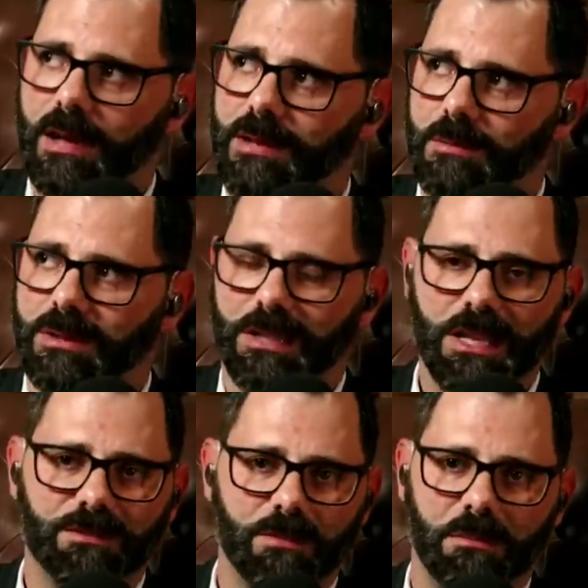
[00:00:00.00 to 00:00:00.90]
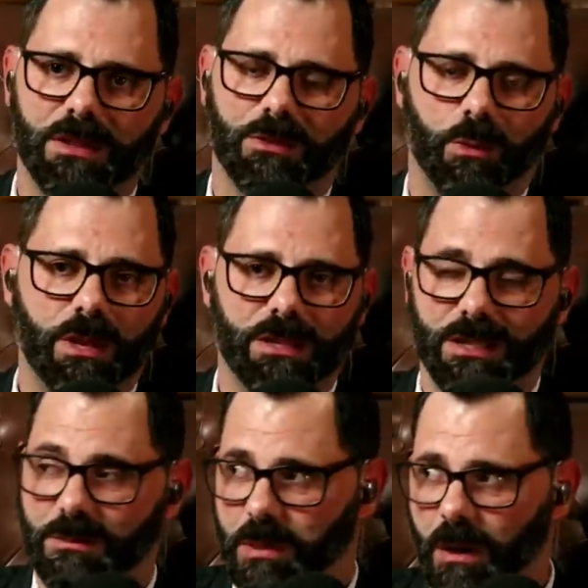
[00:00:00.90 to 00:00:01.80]
I believe, maybe three.
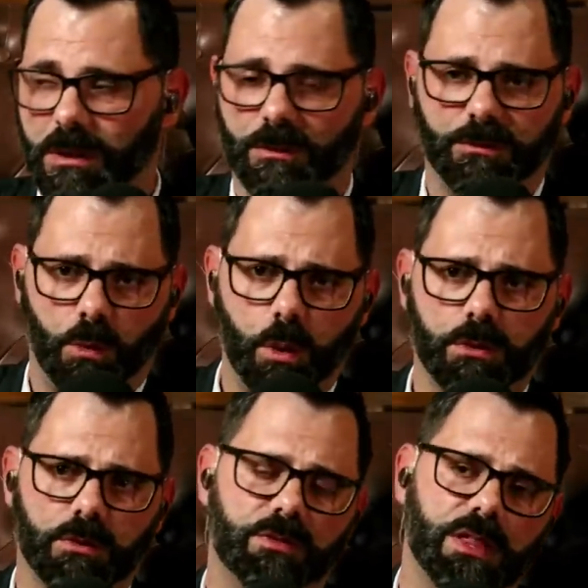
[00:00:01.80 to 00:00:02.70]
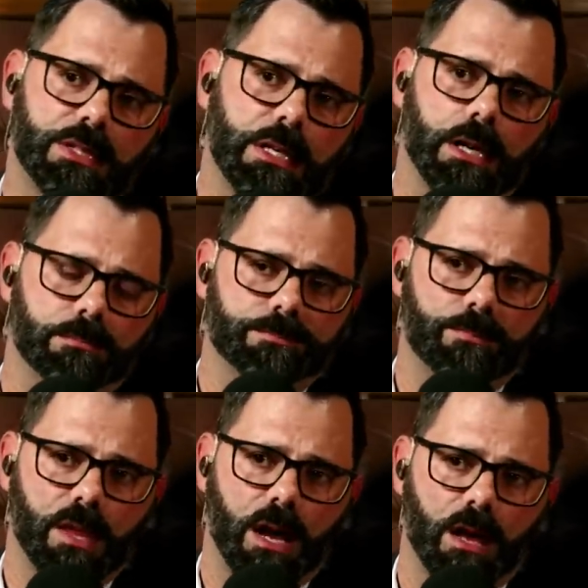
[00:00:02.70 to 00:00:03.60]
This is probably the fourth or fifth time
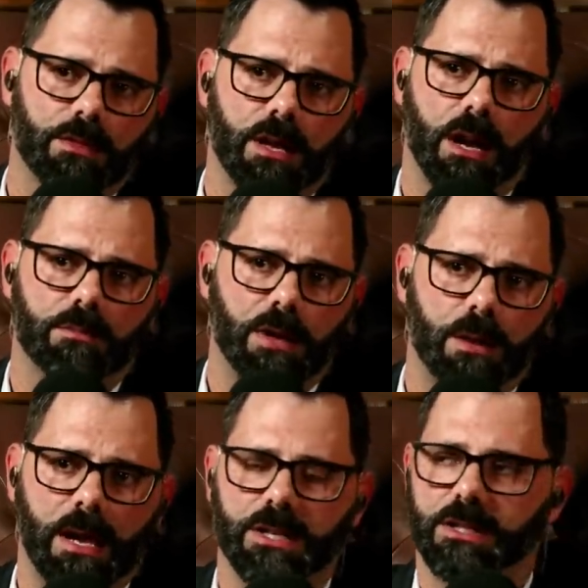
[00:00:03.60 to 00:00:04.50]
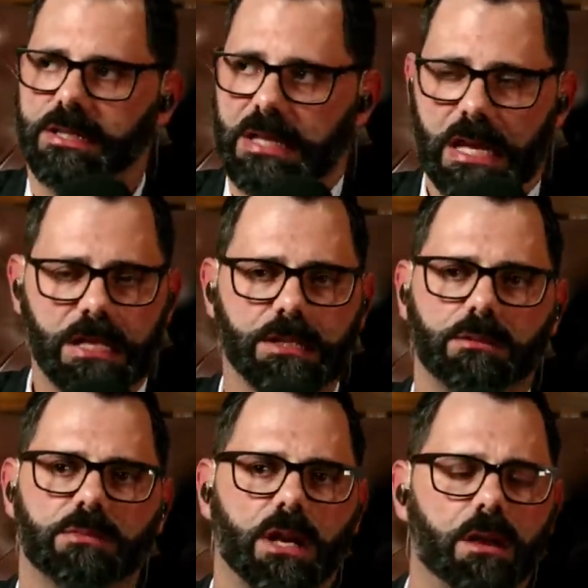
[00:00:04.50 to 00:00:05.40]
that I'm actually taking
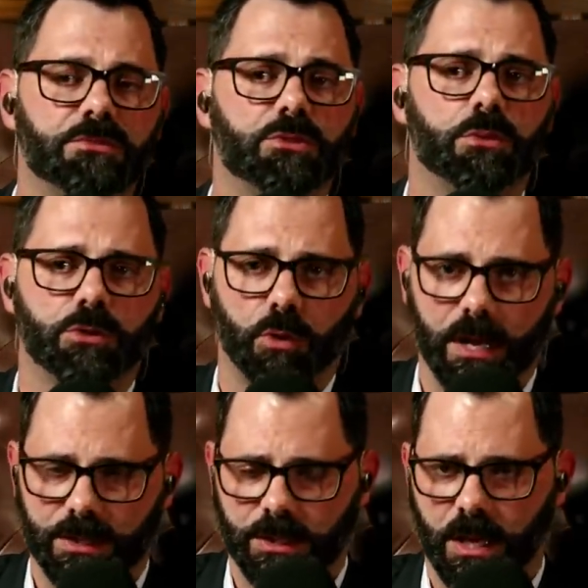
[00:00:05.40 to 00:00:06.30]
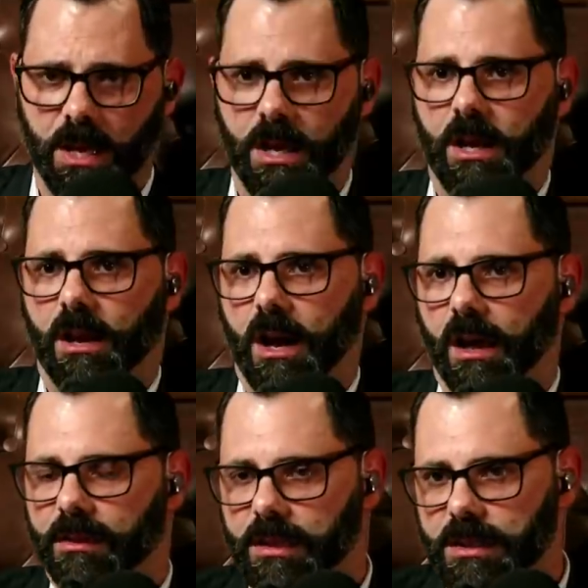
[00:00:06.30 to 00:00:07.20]
some time to address
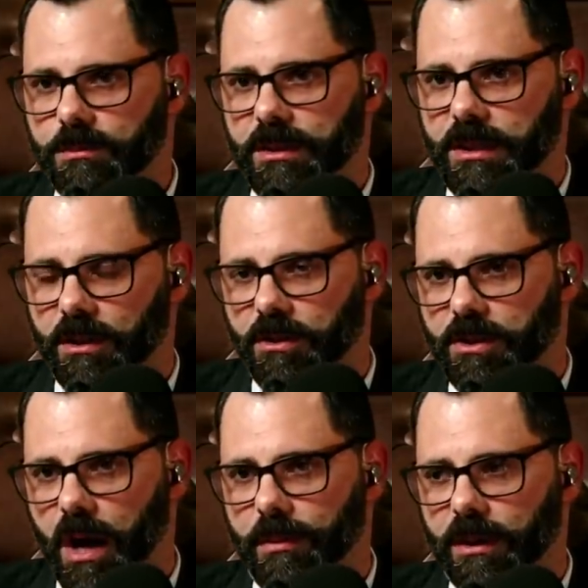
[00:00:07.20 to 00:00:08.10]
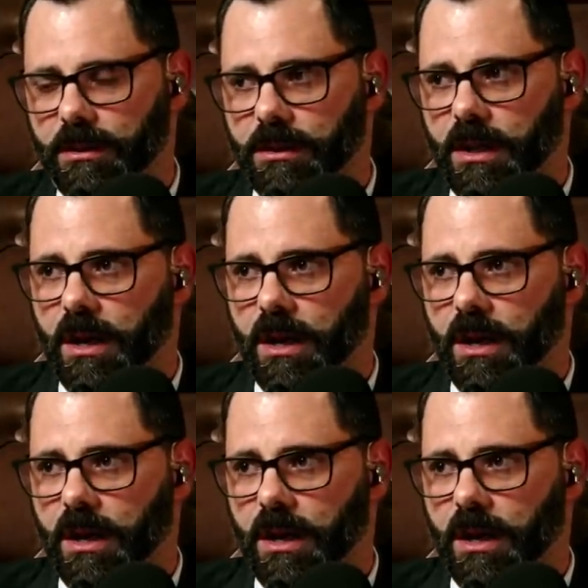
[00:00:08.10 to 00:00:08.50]
this particular topic.